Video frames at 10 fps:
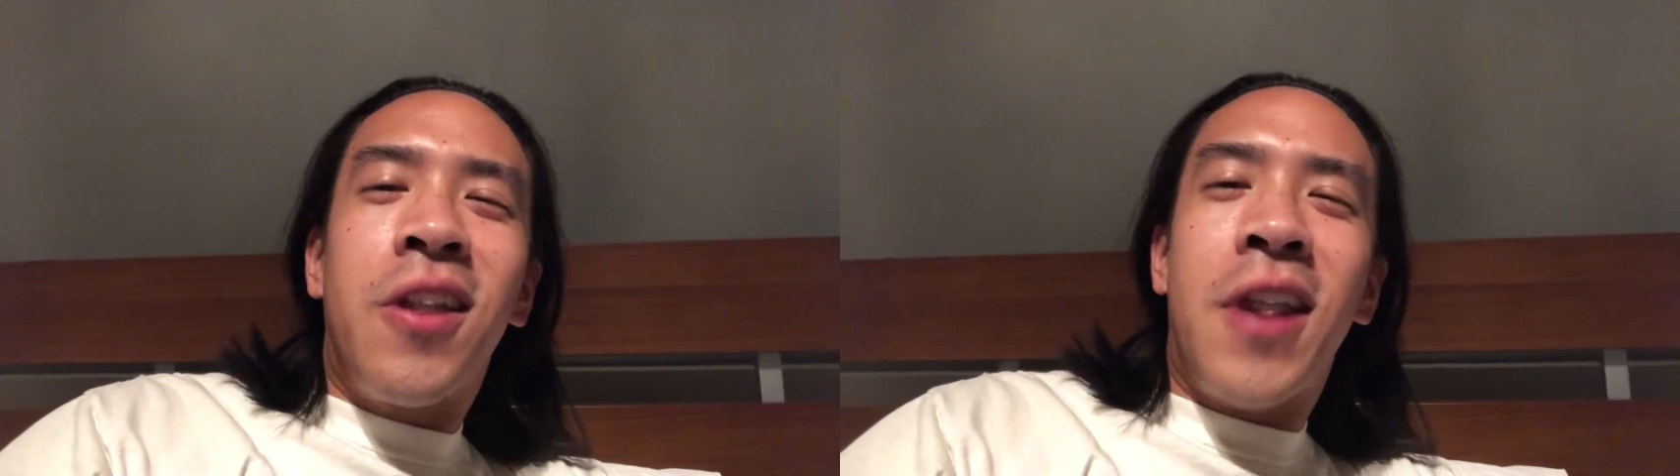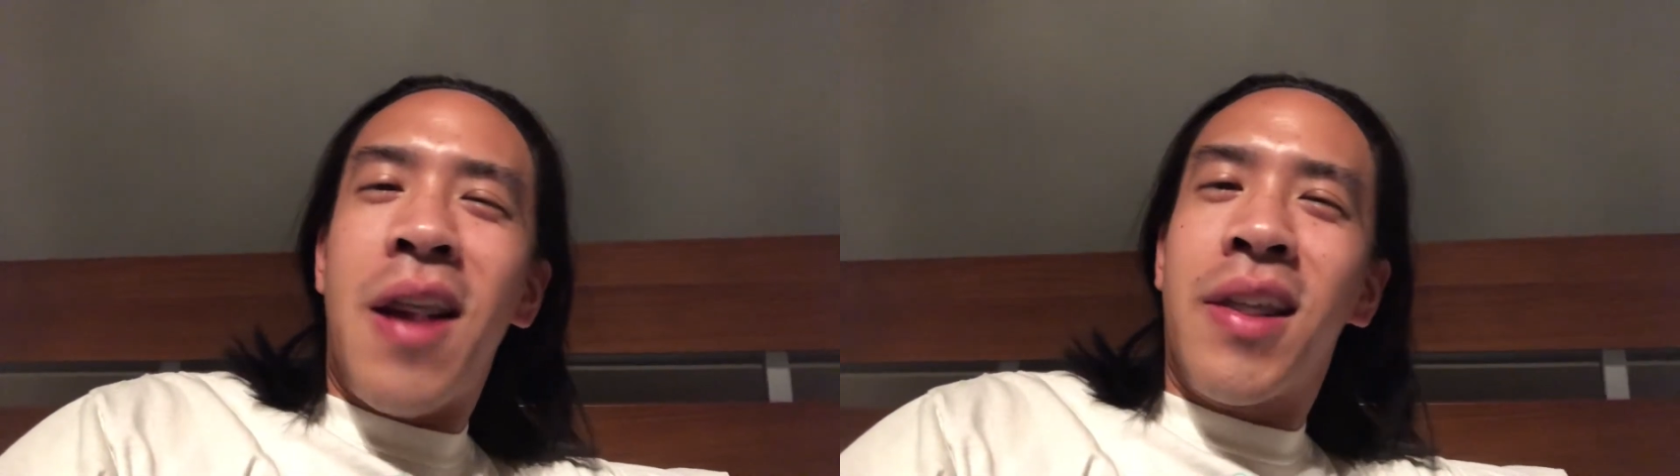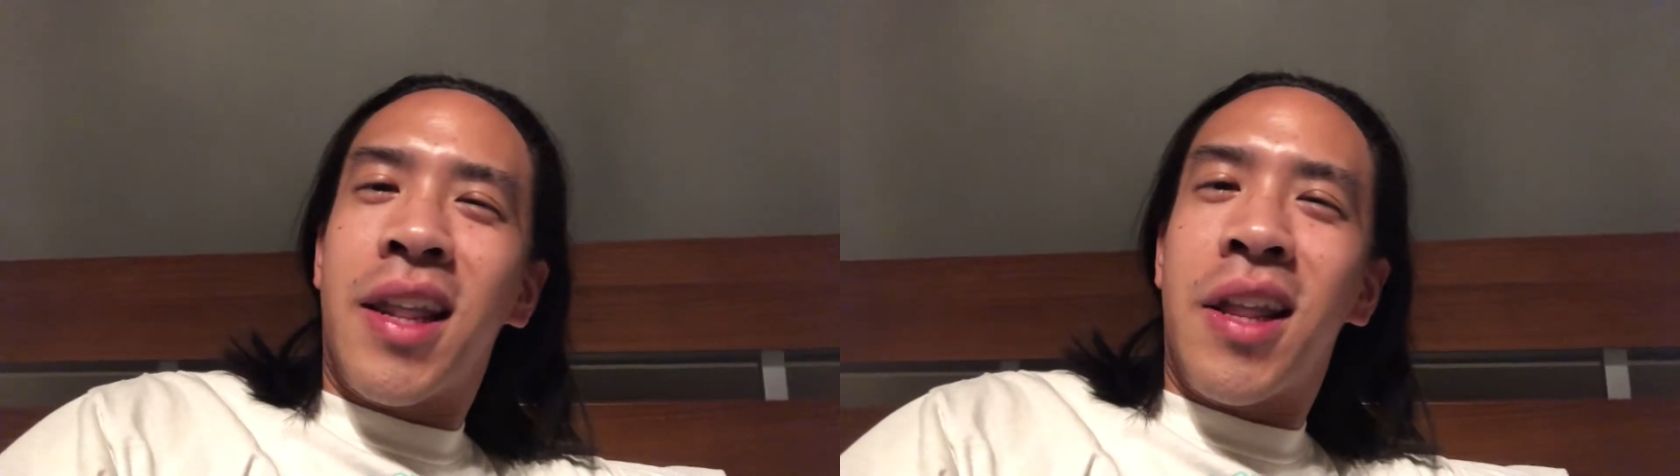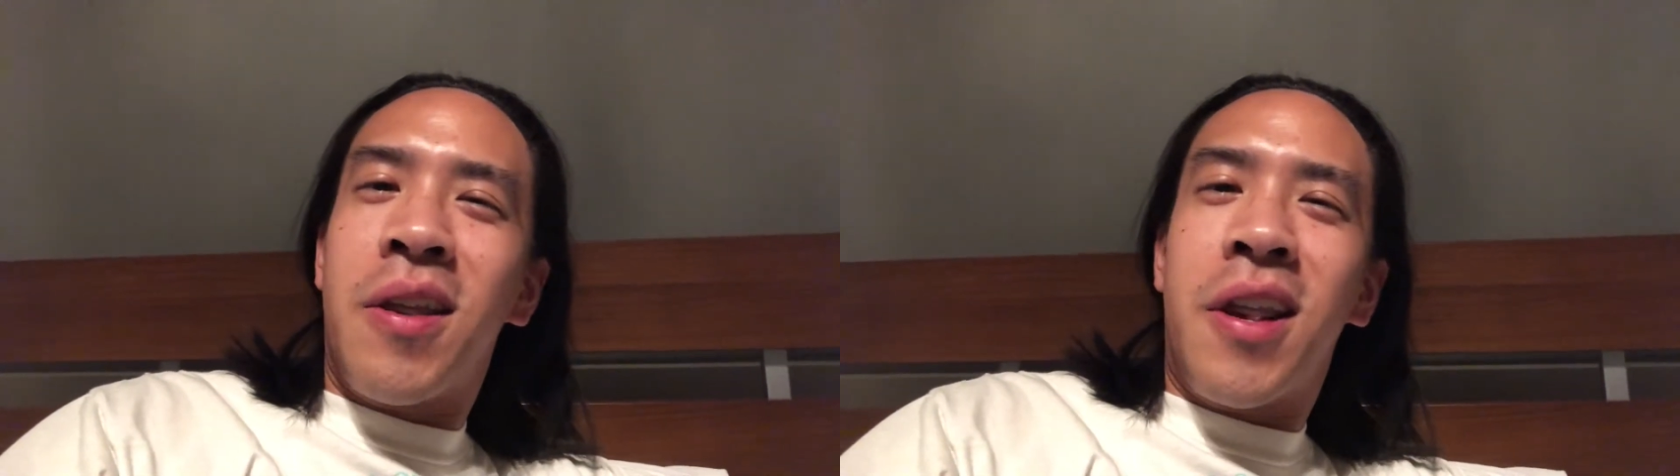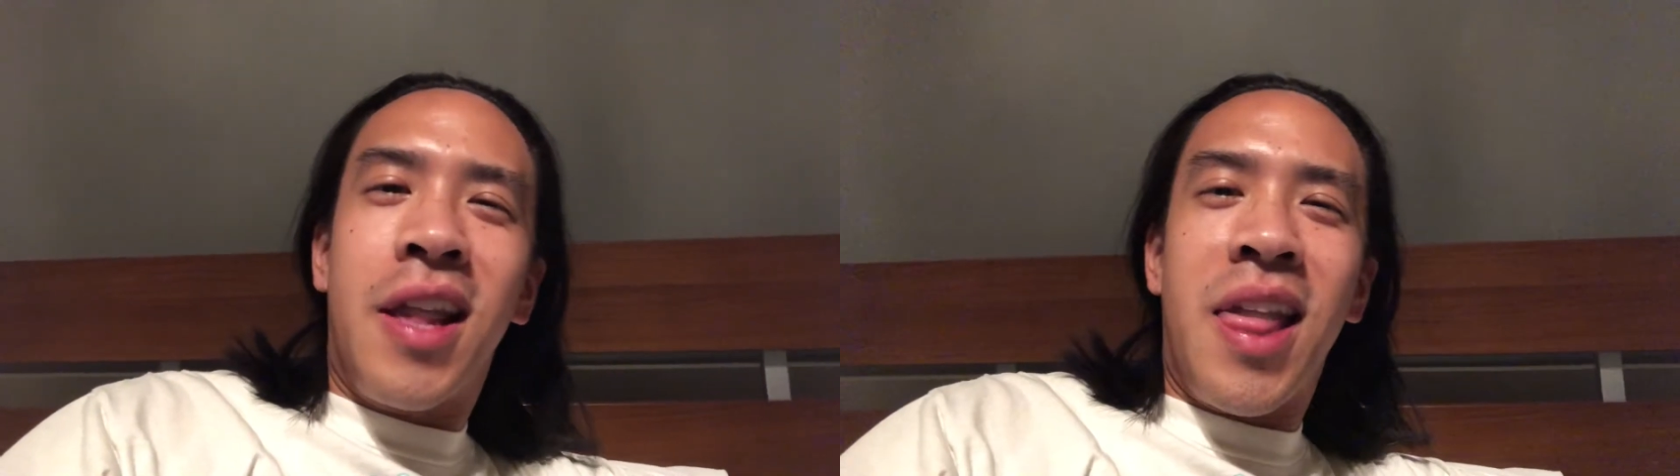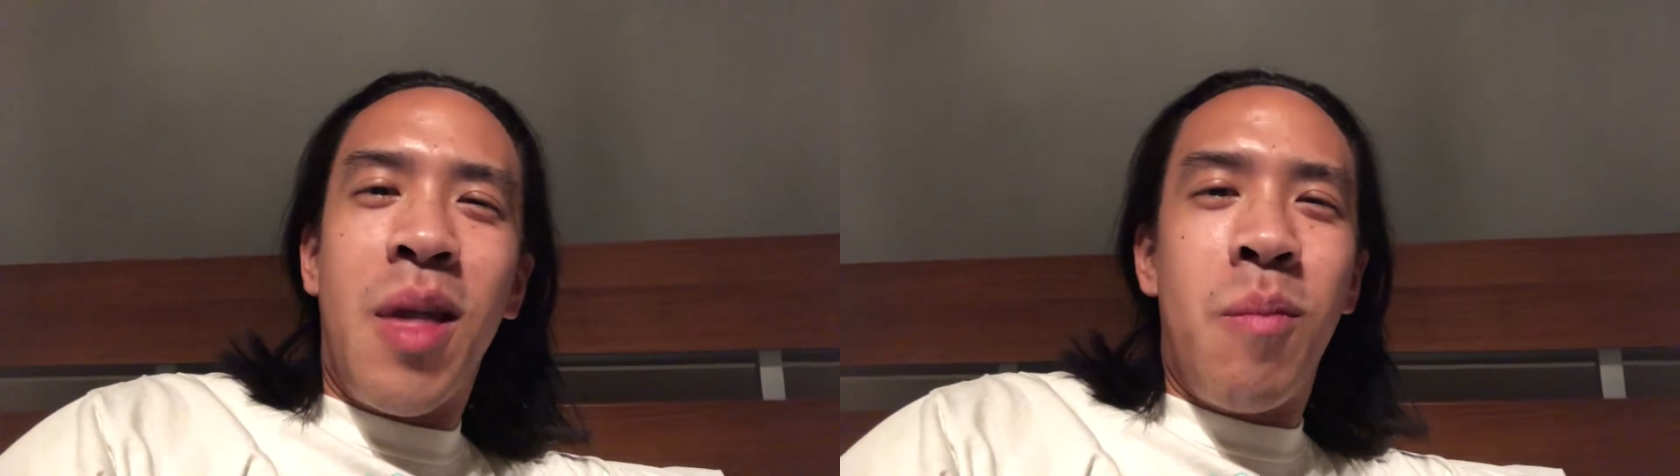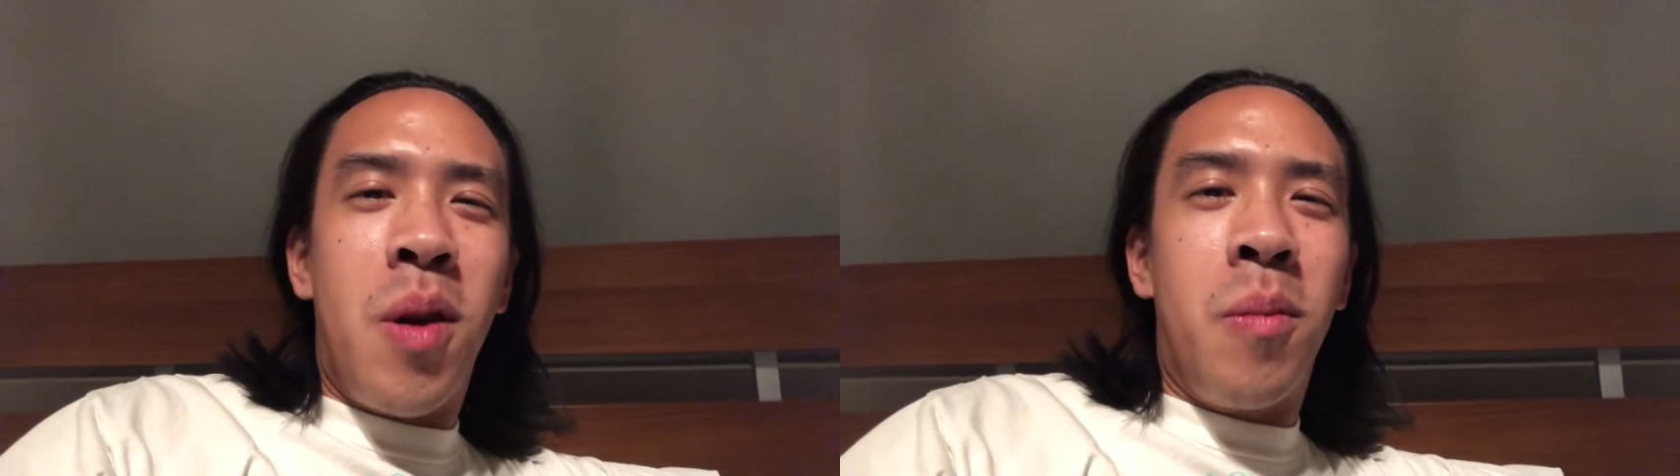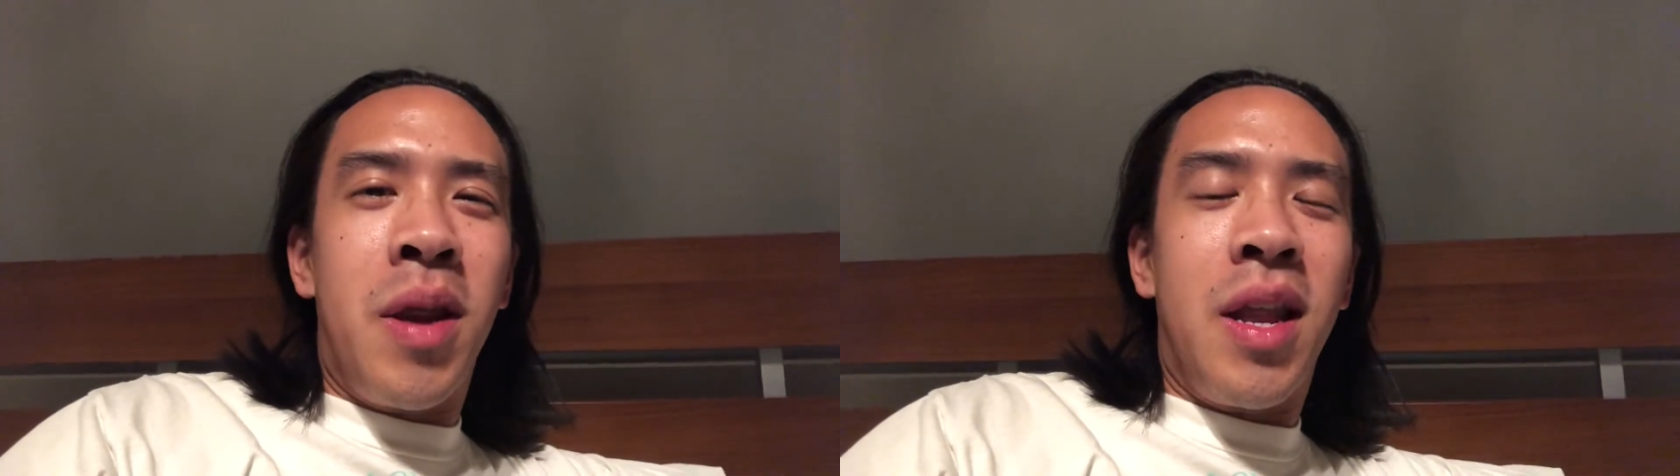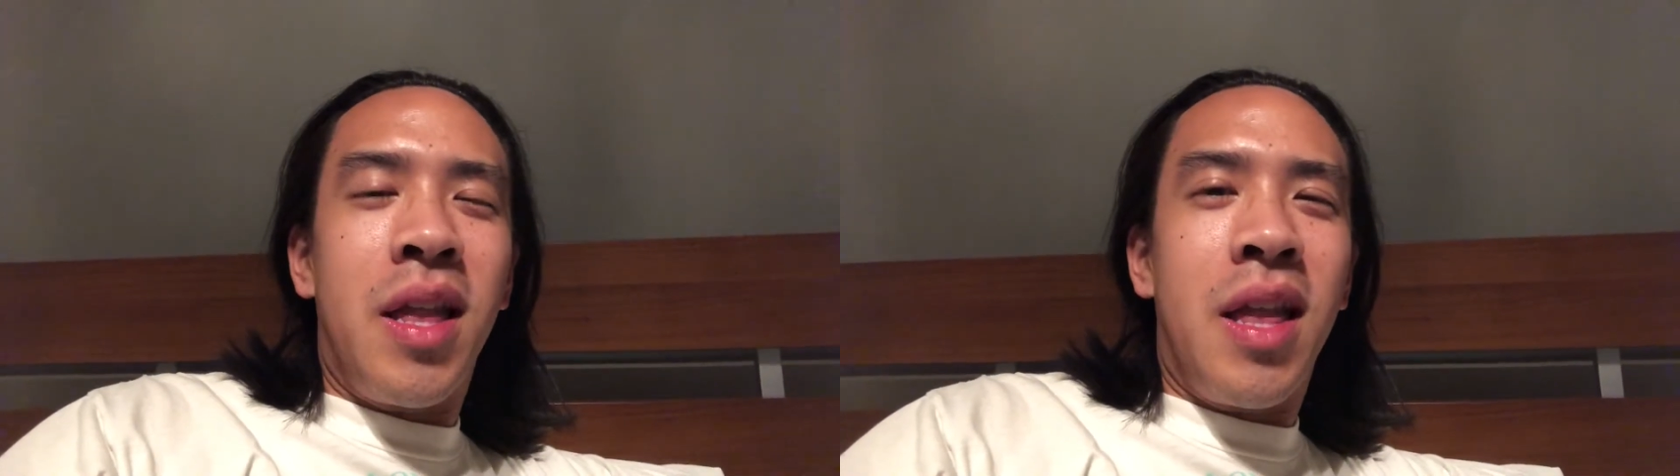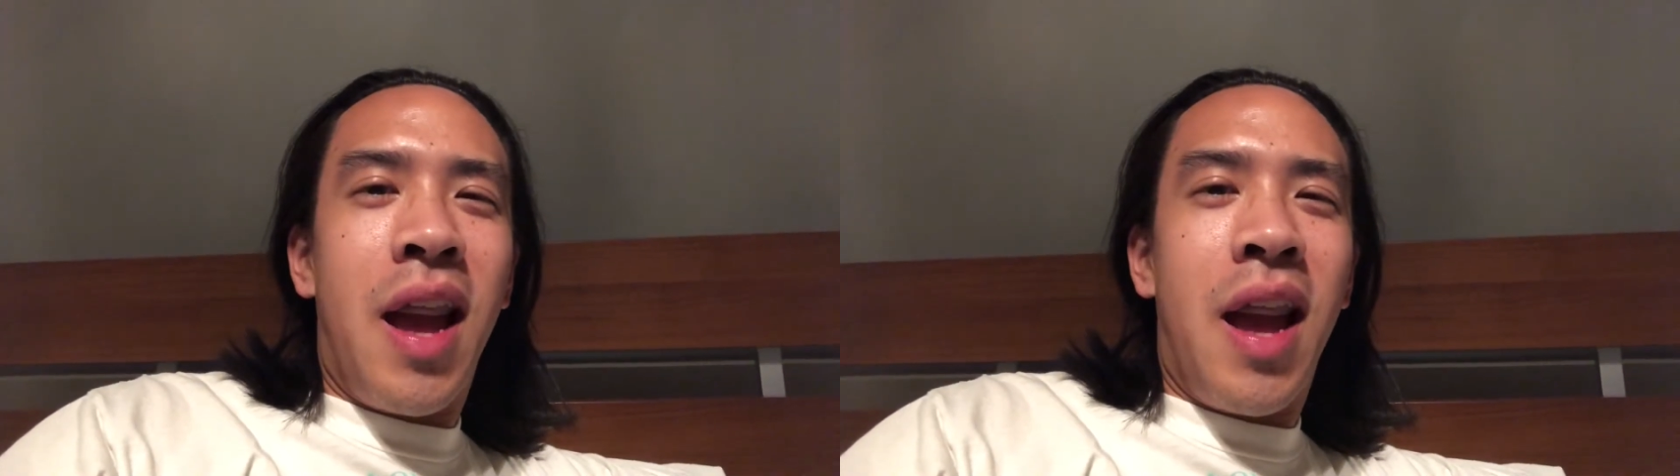traveling the world at the moment,